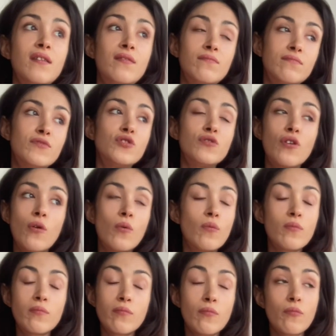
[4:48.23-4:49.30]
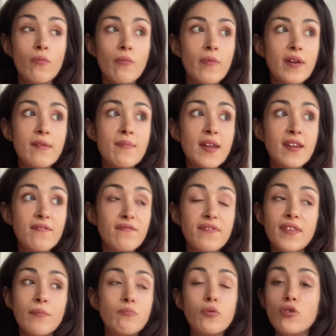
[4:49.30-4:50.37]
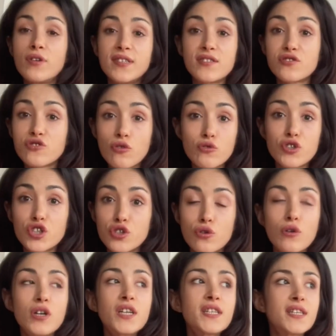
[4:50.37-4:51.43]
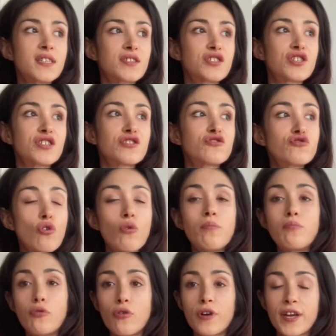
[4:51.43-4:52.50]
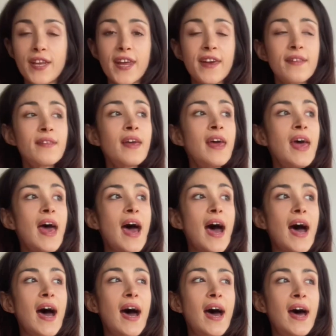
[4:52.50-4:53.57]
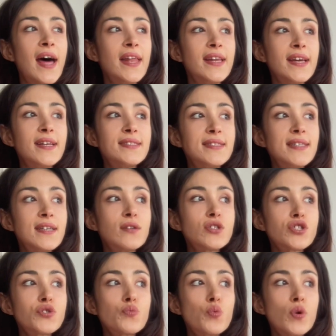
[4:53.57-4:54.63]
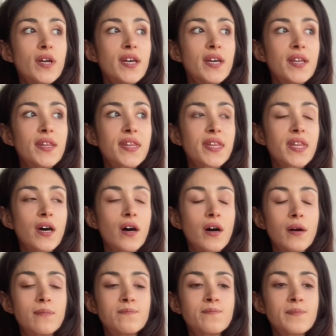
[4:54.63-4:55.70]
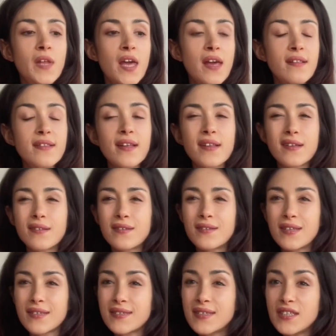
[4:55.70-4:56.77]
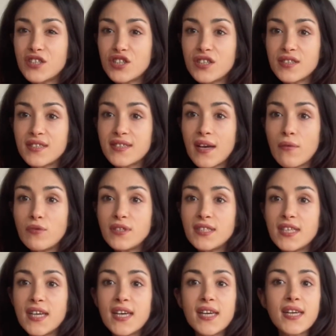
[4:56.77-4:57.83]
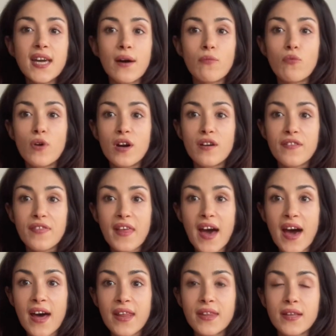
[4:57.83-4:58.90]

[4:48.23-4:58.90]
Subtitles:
you know, even if the book is so short, it's just so poignant, and it deals with the decisions that we take and where that